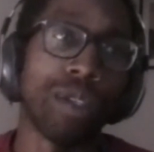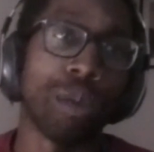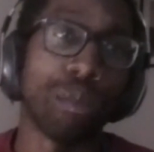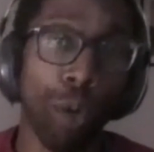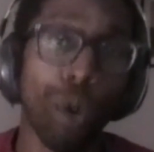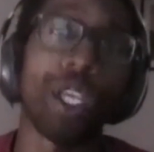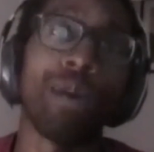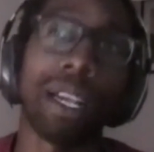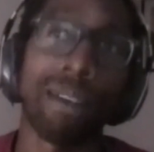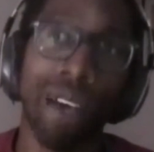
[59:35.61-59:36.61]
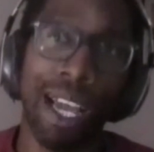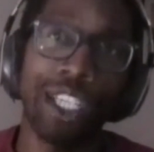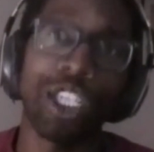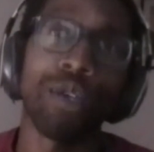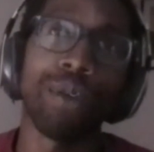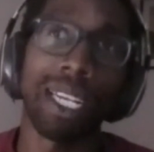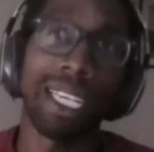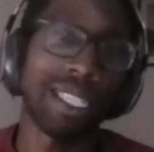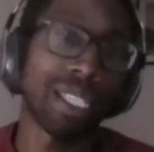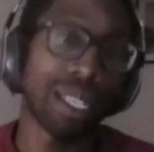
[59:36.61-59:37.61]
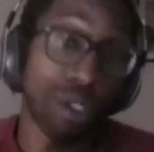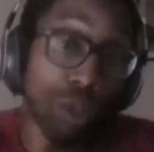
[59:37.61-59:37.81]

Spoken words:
support you and advise you and listen.